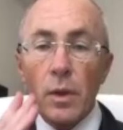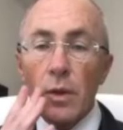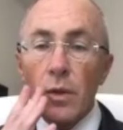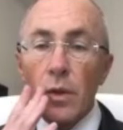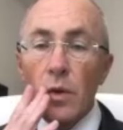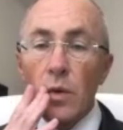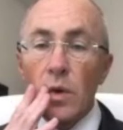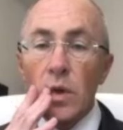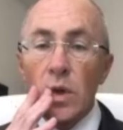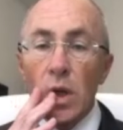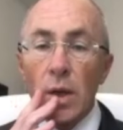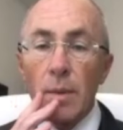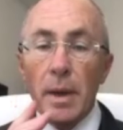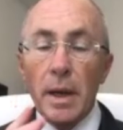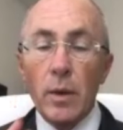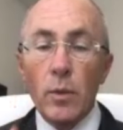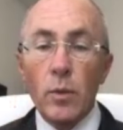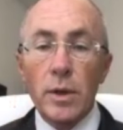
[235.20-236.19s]
The Reserve
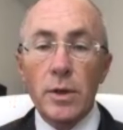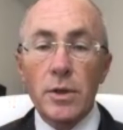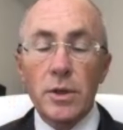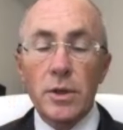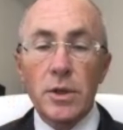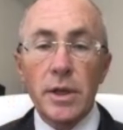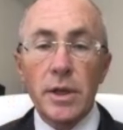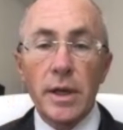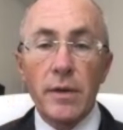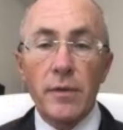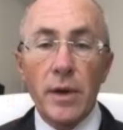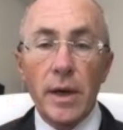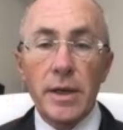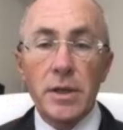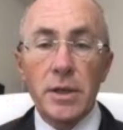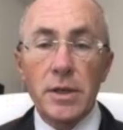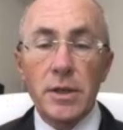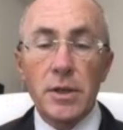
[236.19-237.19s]
Bank wants to see
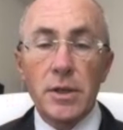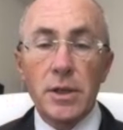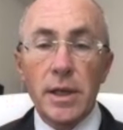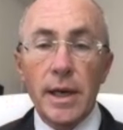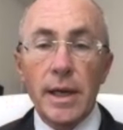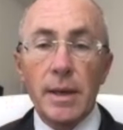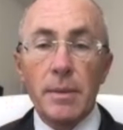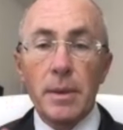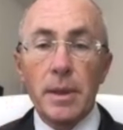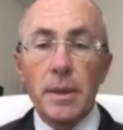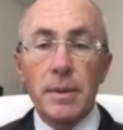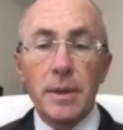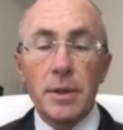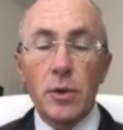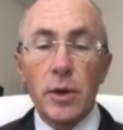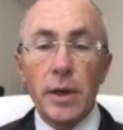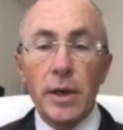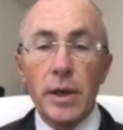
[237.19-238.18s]
inflation sustainably
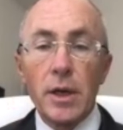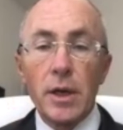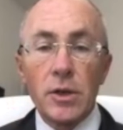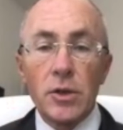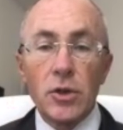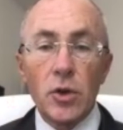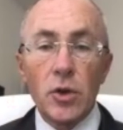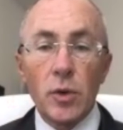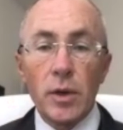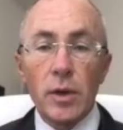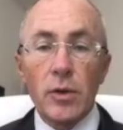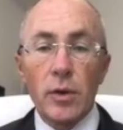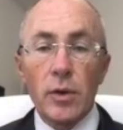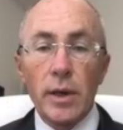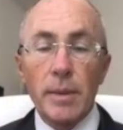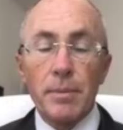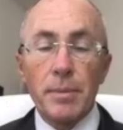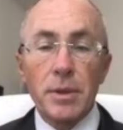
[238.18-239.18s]
between 2% and
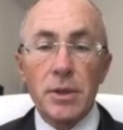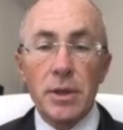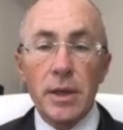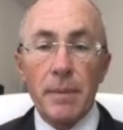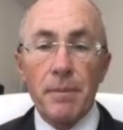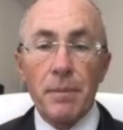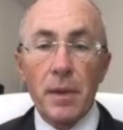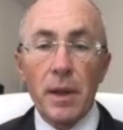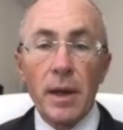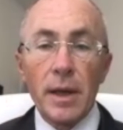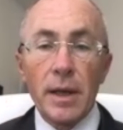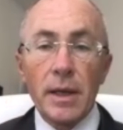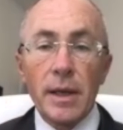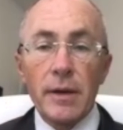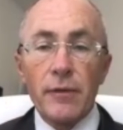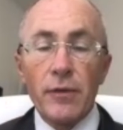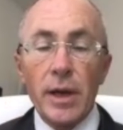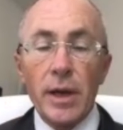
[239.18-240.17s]
3%.
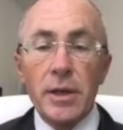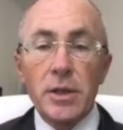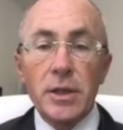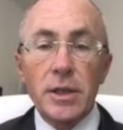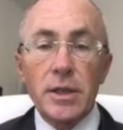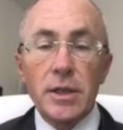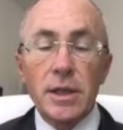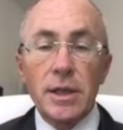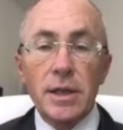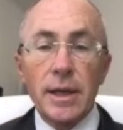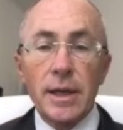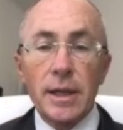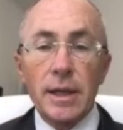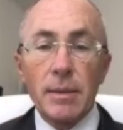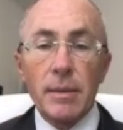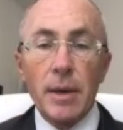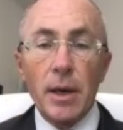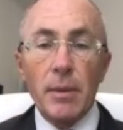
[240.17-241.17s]
Inflation's at
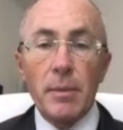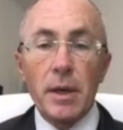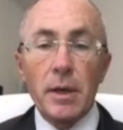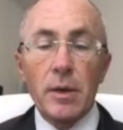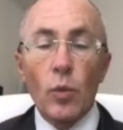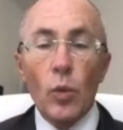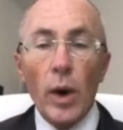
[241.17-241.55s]
the moment at